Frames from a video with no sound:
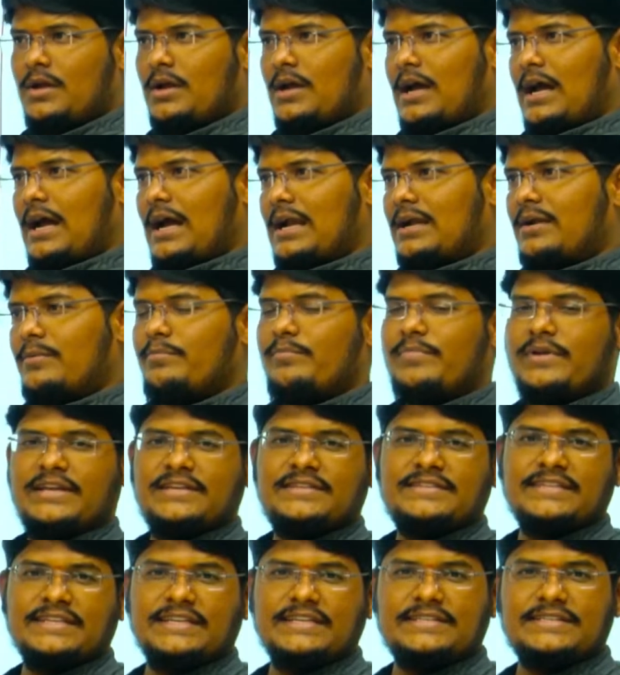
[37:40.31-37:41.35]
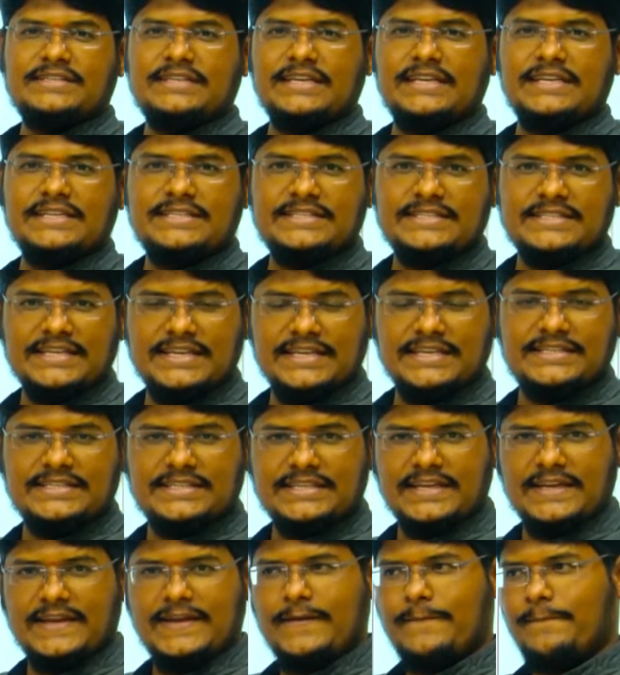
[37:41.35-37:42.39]
and BCC,
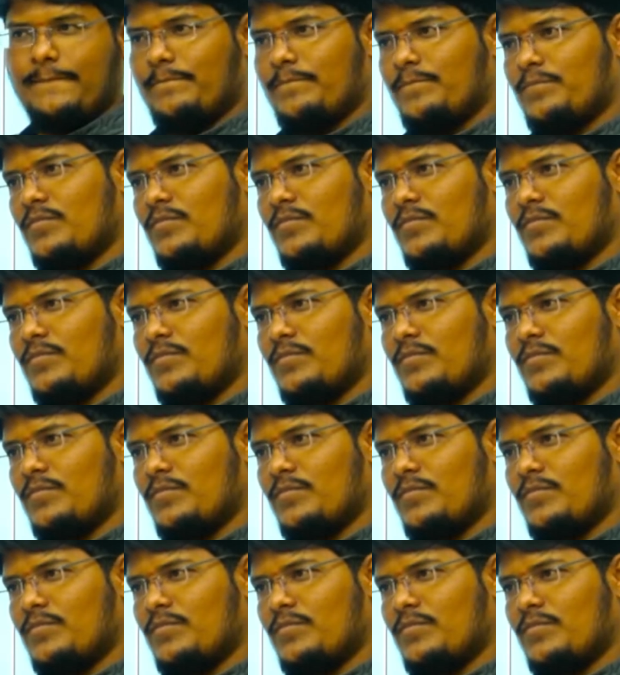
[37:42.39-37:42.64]
CC